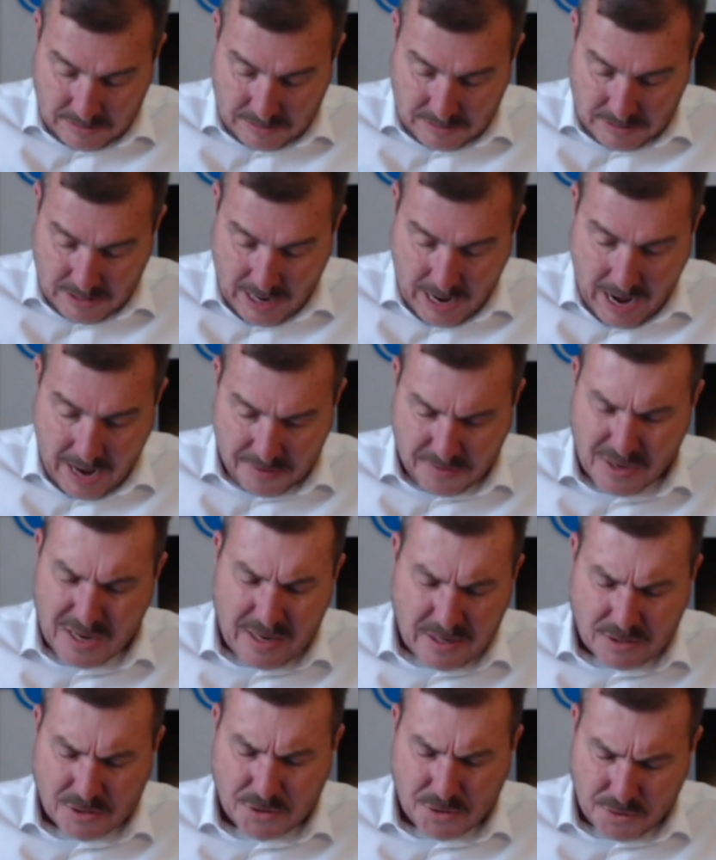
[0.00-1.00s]
So I
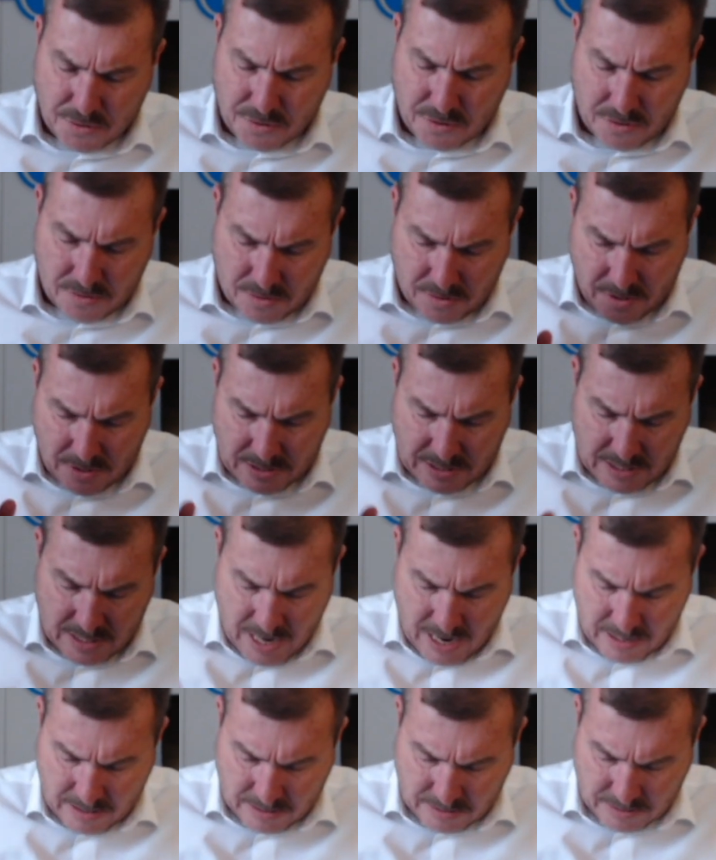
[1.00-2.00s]
think it's
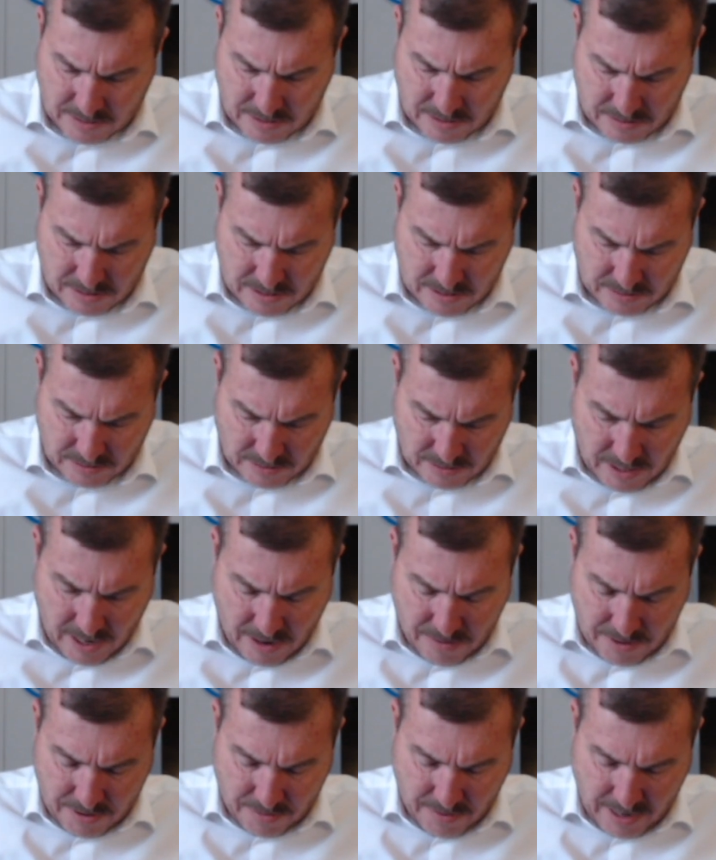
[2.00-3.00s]
239 is the
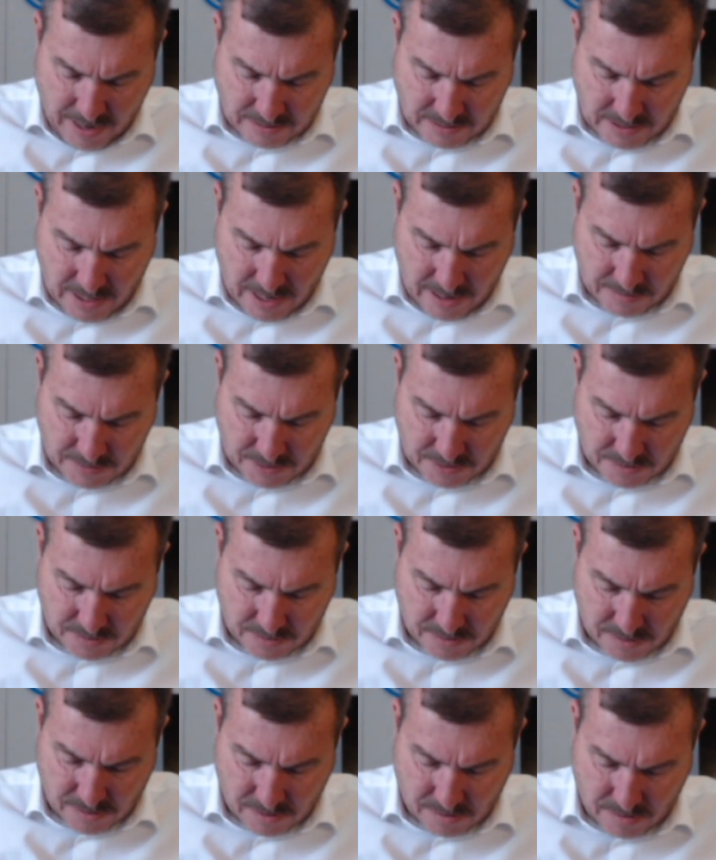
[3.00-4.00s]
current rate, times
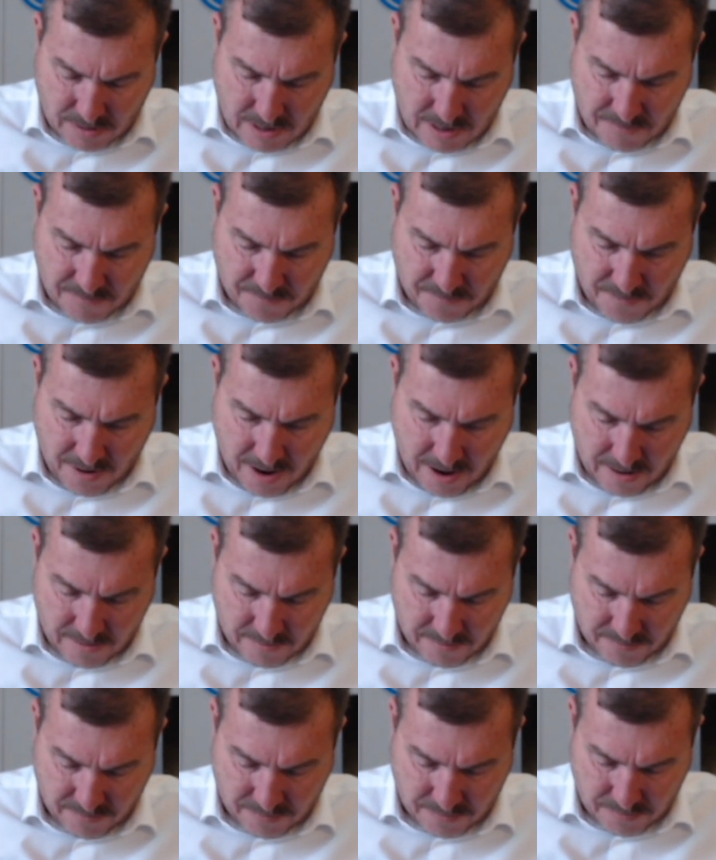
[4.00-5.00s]

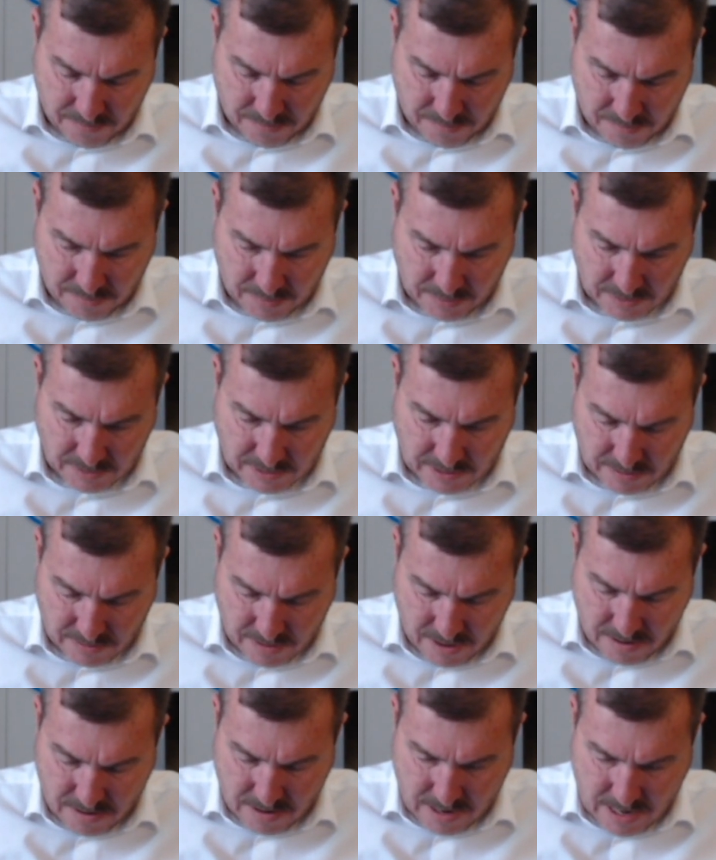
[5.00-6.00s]
350
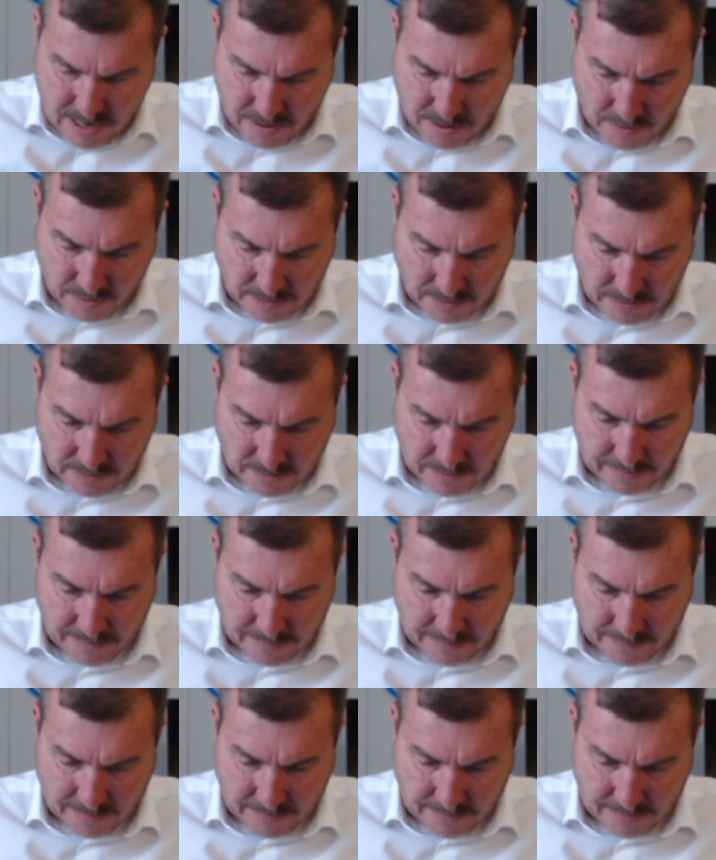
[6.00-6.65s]
equals